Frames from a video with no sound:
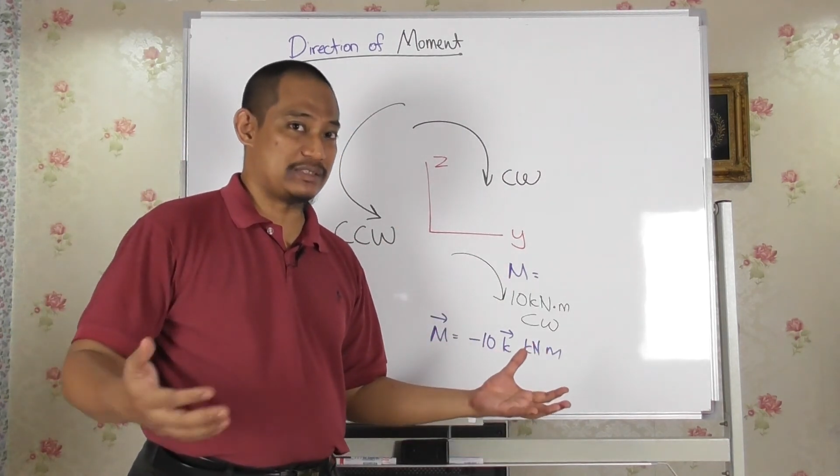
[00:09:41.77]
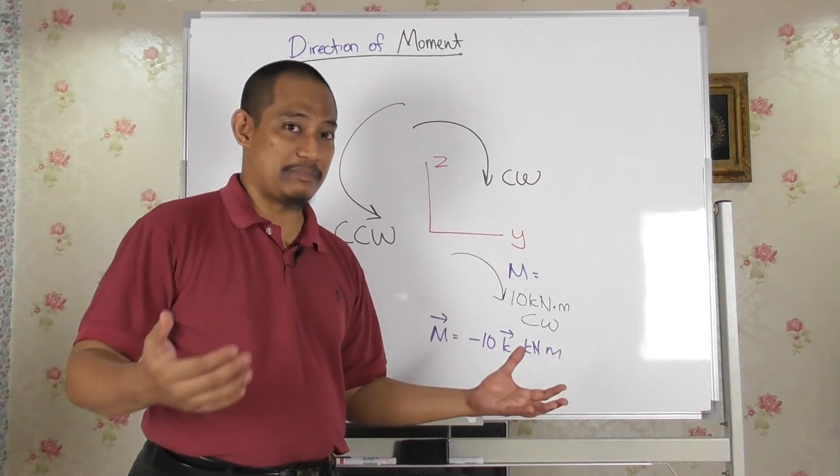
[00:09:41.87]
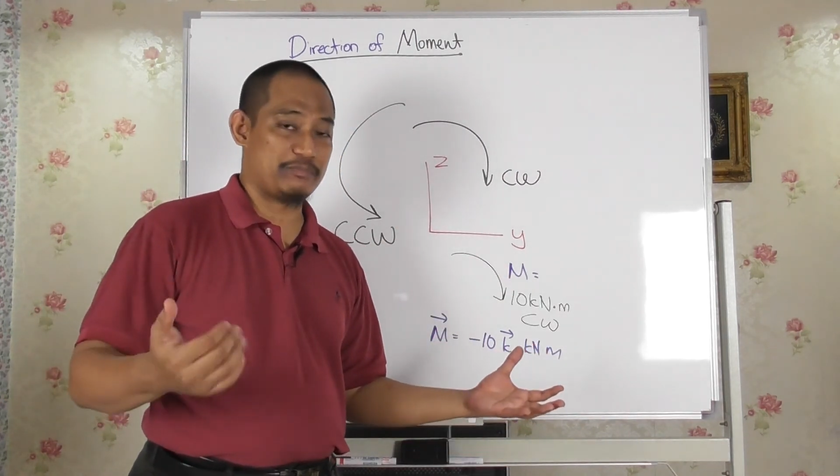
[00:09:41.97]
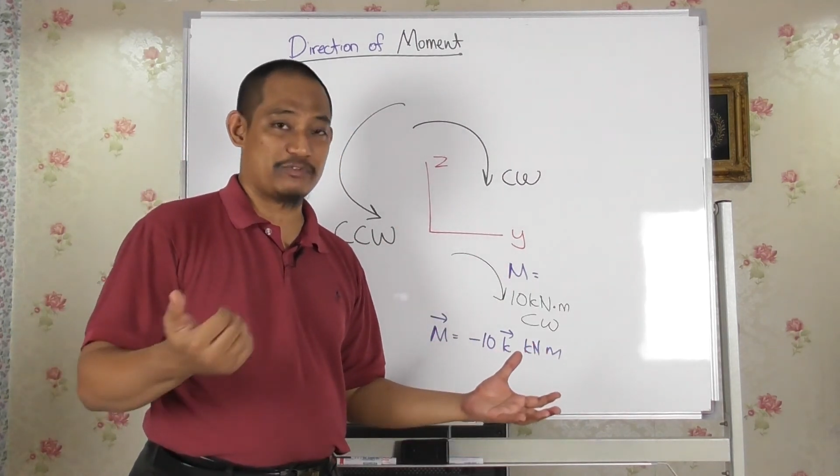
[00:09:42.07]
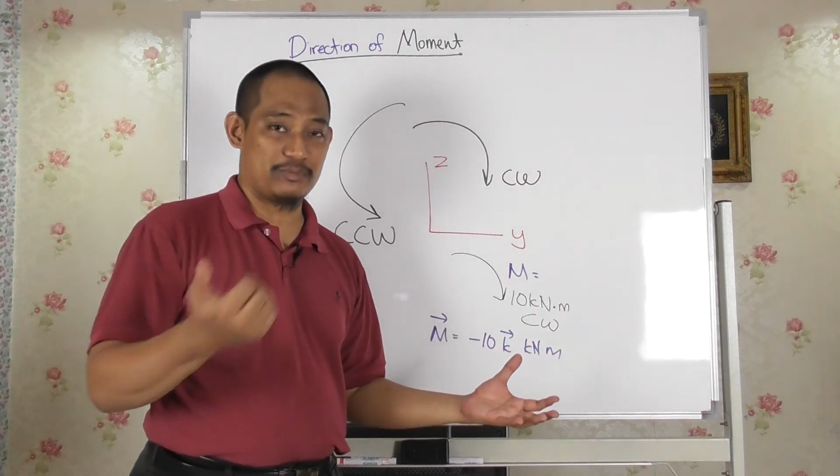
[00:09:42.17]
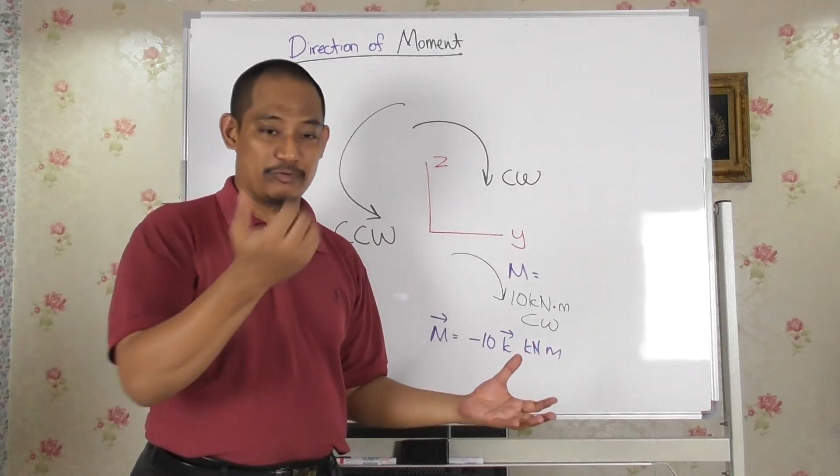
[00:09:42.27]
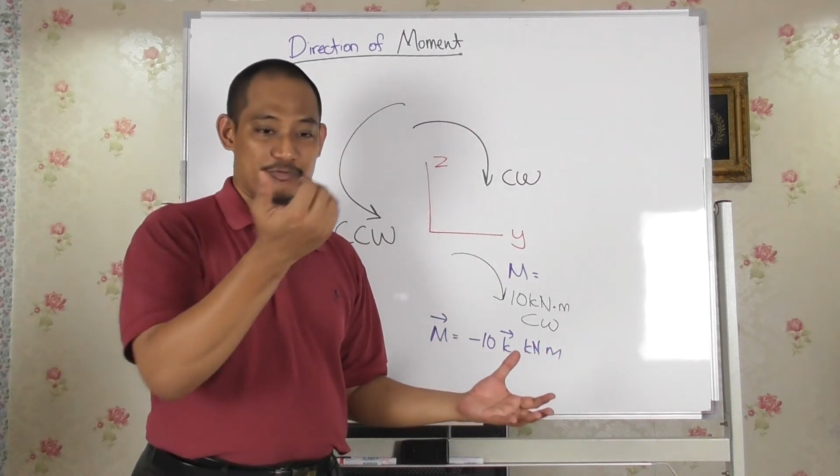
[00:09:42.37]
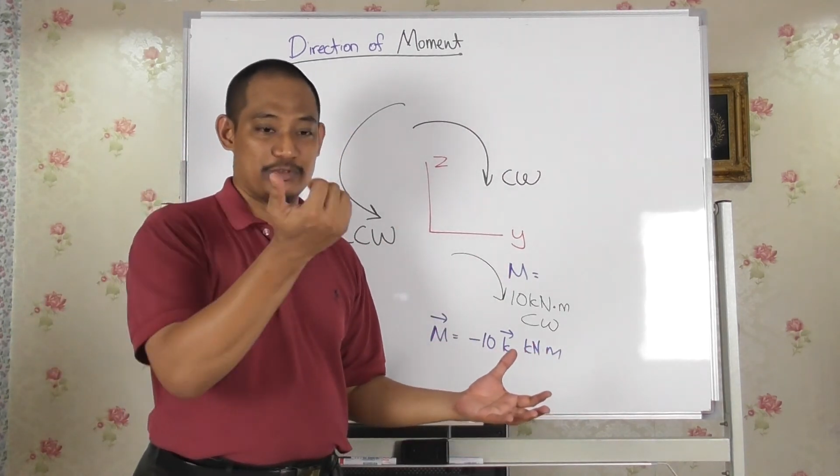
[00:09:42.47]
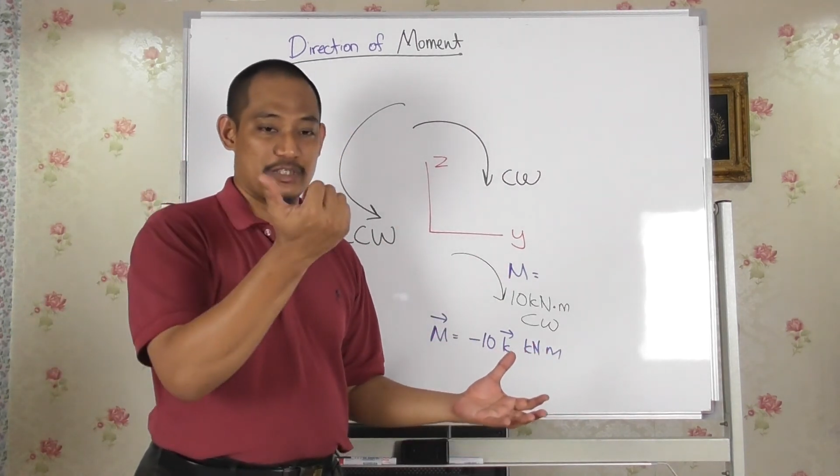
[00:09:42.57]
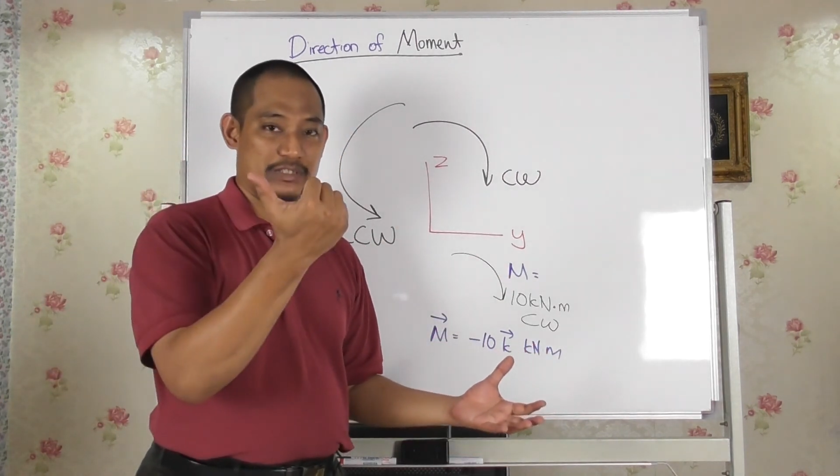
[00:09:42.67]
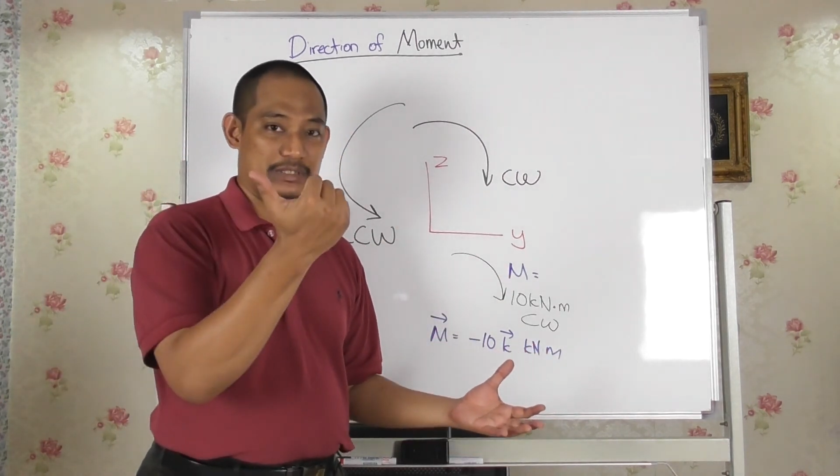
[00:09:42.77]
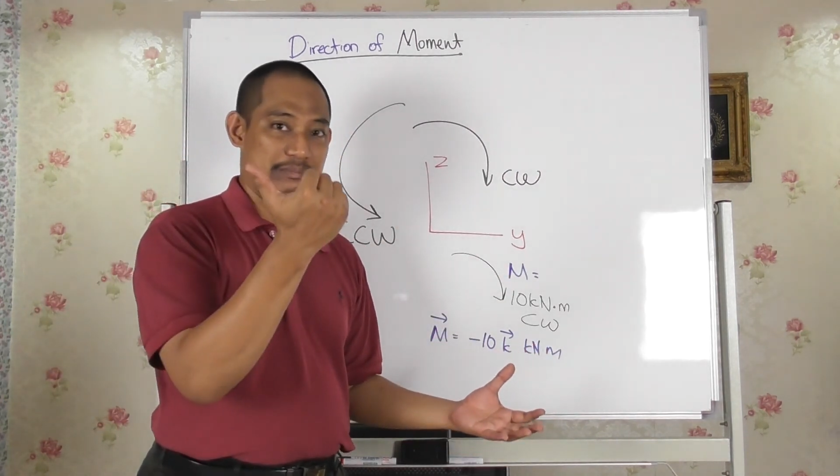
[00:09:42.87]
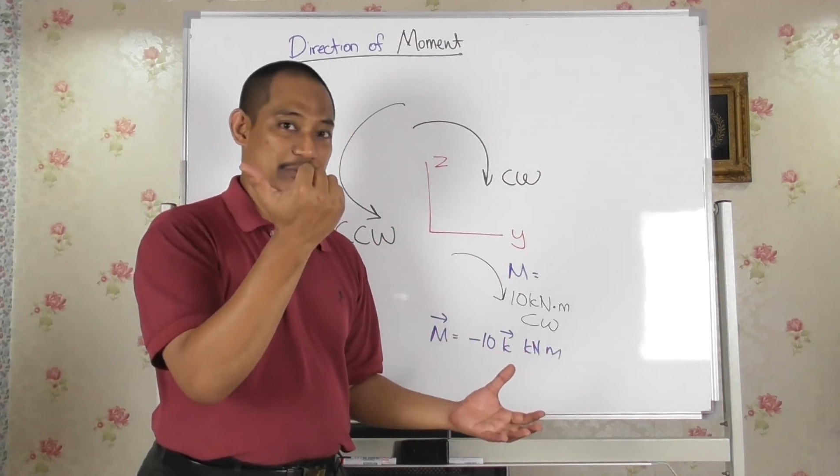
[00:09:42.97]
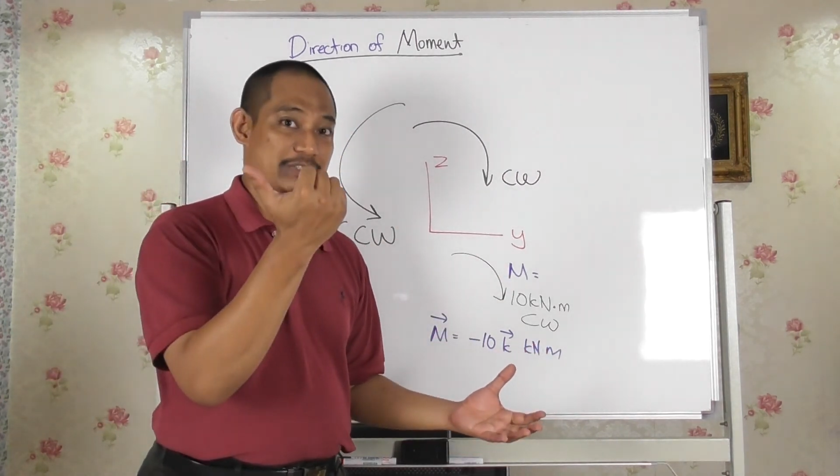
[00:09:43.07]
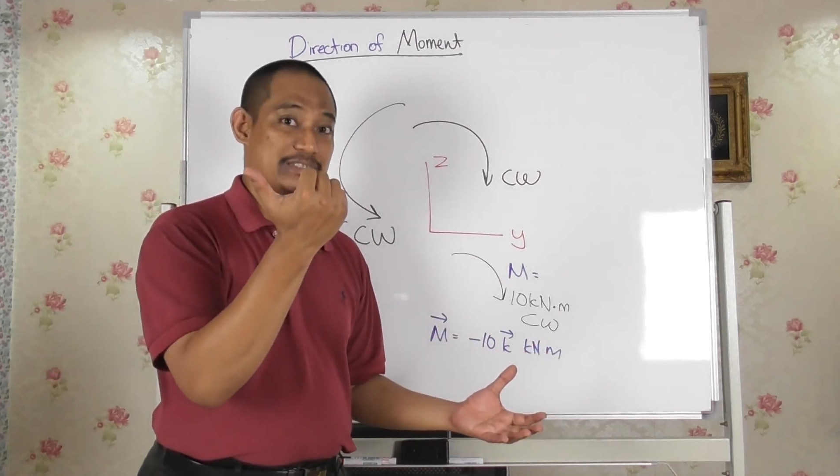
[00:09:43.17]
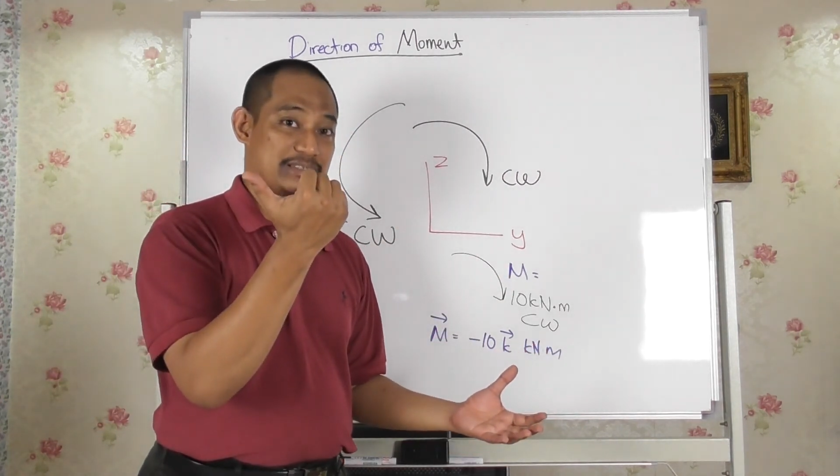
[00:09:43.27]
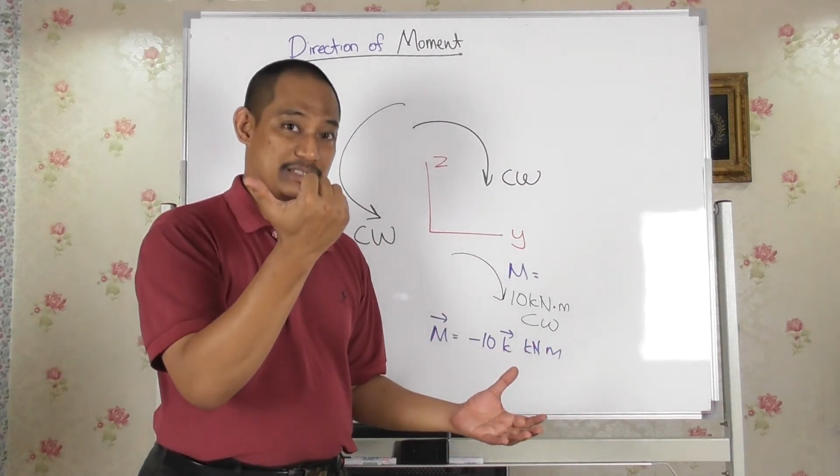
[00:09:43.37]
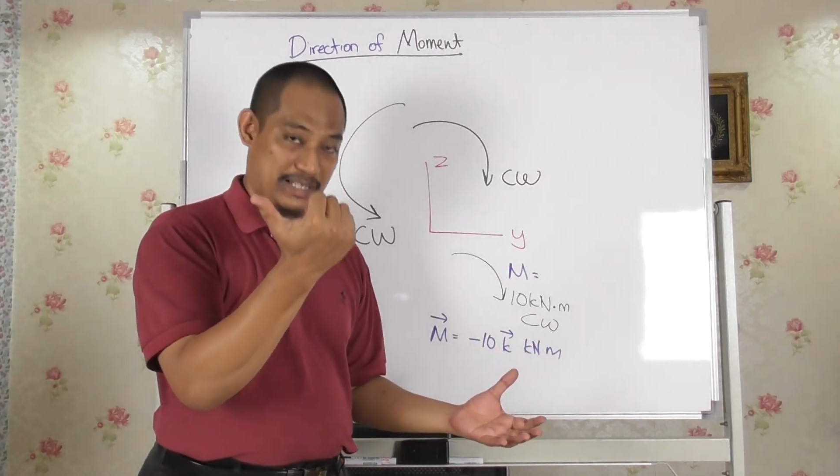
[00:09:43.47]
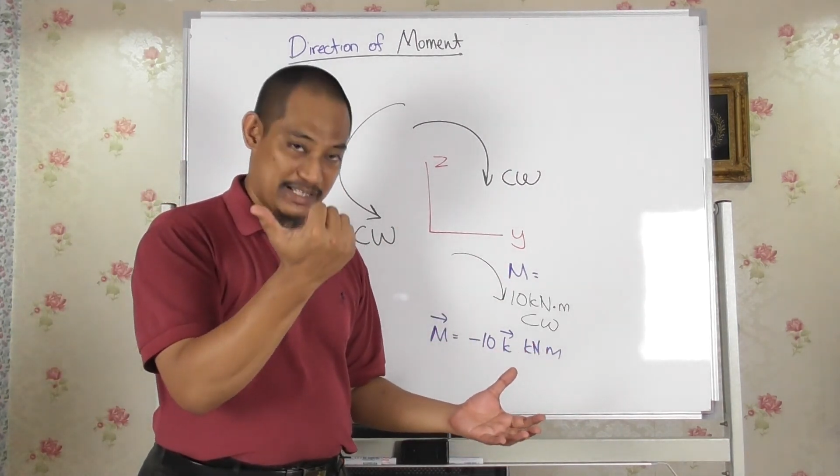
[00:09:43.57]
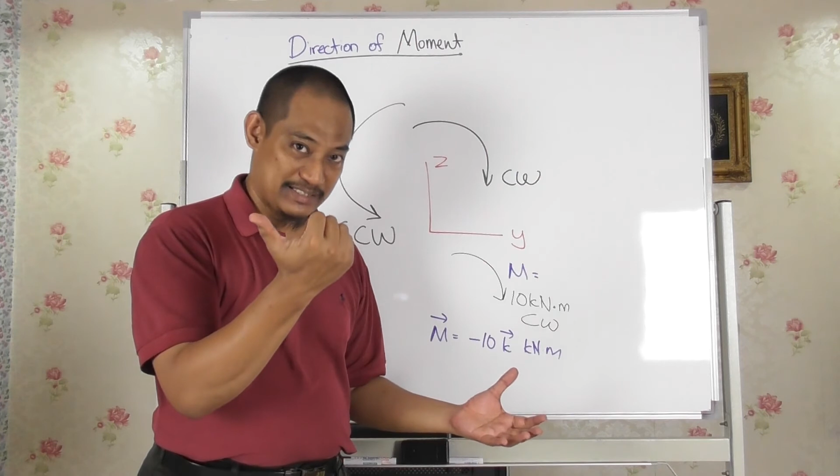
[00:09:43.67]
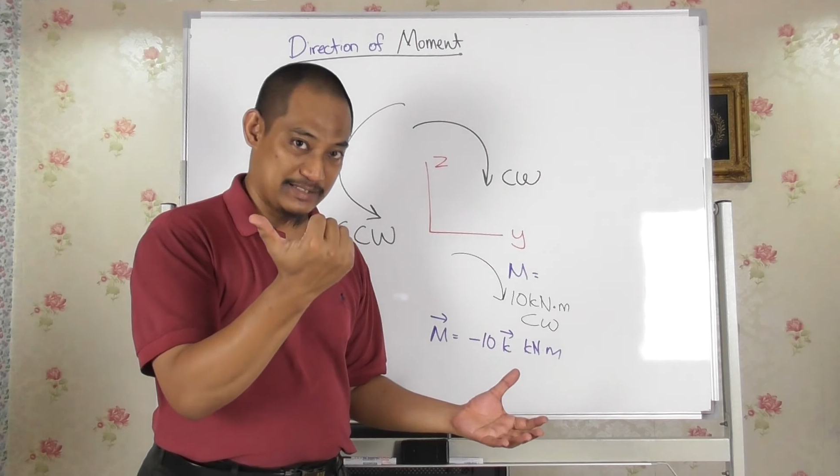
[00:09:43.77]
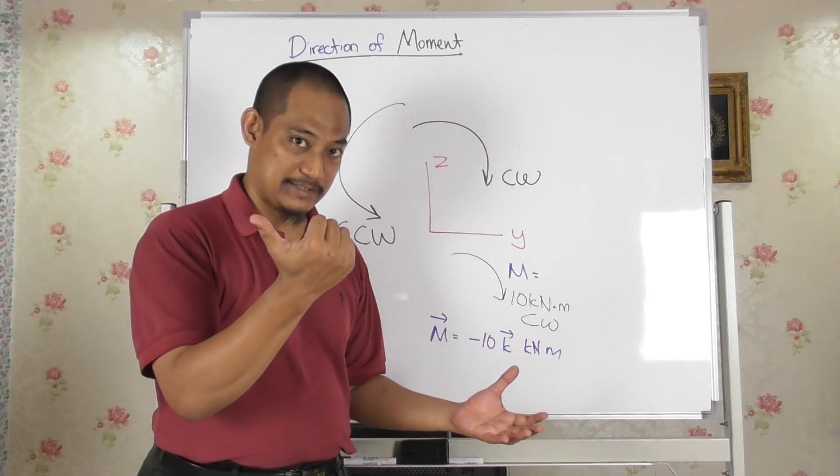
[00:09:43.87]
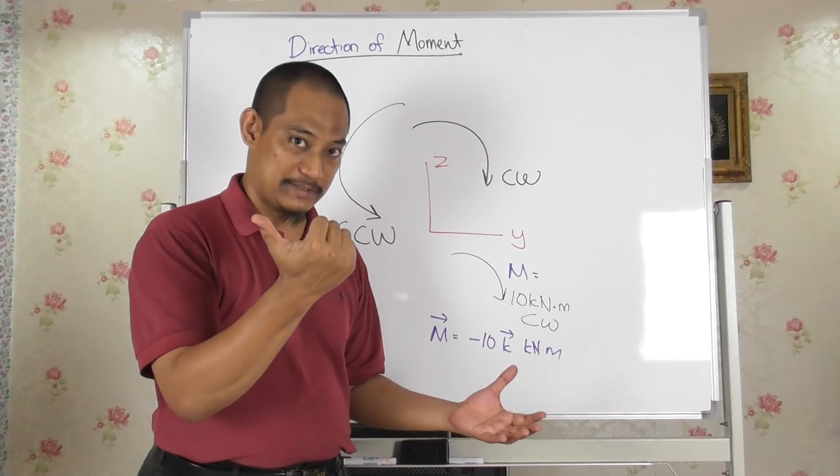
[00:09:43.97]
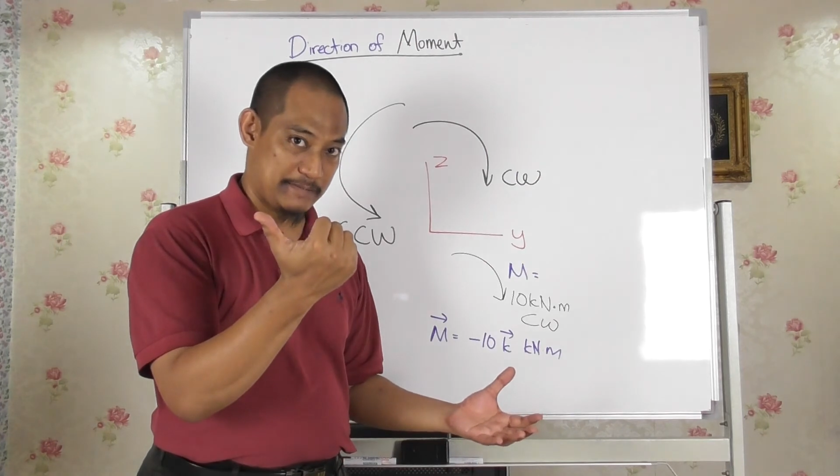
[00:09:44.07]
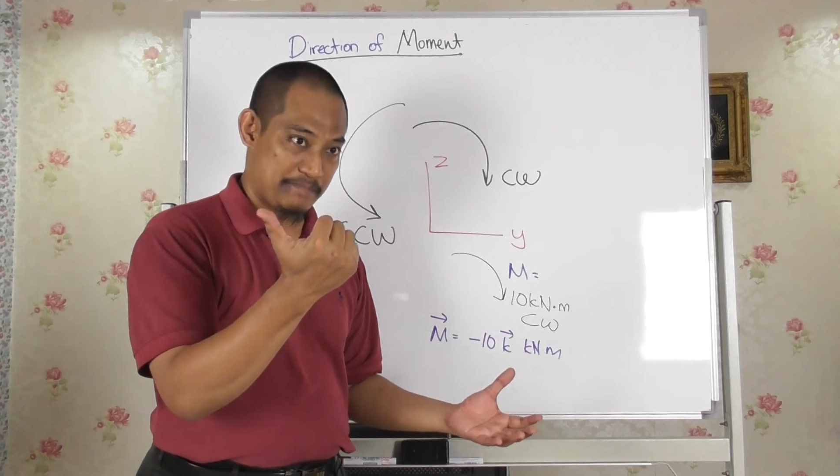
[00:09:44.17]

some form of rotation about a certain axis.